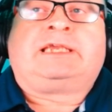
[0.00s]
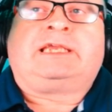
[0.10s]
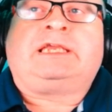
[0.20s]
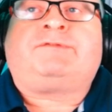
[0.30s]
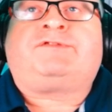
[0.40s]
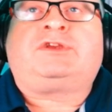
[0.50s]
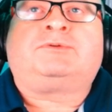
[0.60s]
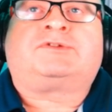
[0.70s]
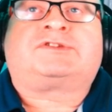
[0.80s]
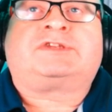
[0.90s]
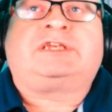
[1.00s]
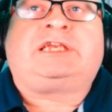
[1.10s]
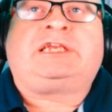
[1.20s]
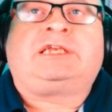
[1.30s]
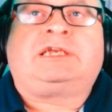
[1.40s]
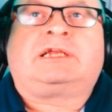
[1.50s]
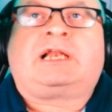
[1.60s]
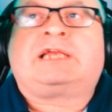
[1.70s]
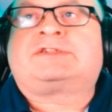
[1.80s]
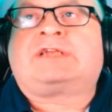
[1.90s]
If you see,
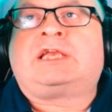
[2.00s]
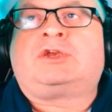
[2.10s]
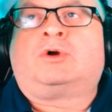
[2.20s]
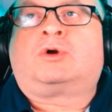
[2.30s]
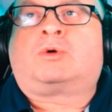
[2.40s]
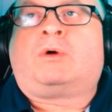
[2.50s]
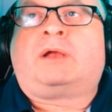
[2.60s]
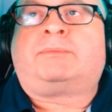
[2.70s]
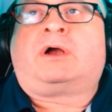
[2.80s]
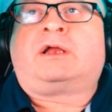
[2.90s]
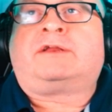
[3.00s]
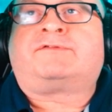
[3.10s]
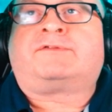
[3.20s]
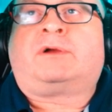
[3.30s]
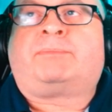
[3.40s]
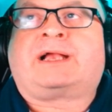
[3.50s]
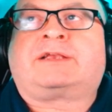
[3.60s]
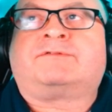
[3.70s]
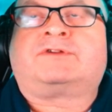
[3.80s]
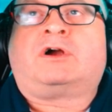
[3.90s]
let's say you're quite behind a
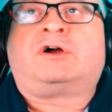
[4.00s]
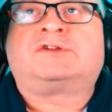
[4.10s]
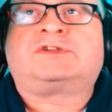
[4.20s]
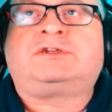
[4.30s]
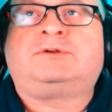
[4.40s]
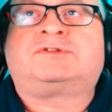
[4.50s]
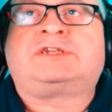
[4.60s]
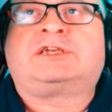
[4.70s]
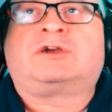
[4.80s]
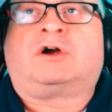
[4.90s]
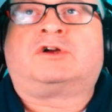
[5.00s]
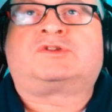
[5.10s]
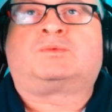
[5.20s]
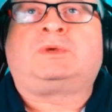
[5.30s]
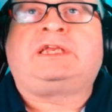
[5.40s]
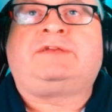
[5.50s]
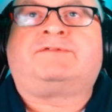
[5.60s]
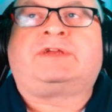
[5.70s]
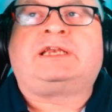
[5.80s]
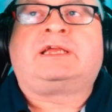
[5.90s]
pack of cars and you see cars
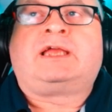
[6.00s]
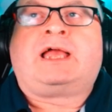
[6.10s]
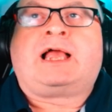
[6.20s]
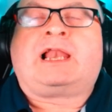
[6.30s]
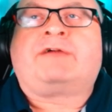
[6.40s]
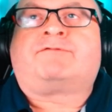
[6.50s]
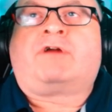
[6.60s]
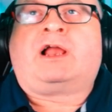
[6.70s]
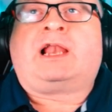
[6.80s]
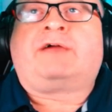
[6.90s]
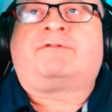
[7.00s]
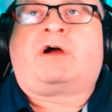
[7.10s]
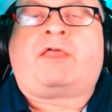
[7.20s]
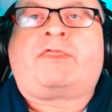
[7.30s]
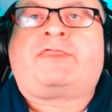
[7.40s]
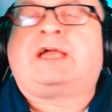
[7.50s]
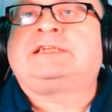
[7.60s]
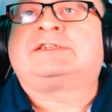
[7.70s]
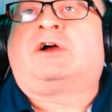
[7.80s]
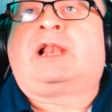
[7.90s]
weaving left, right, that
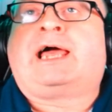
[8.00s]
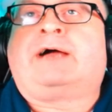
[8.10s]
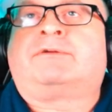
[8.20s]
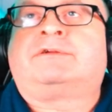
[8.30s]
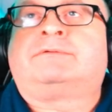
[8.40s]
is not allowed.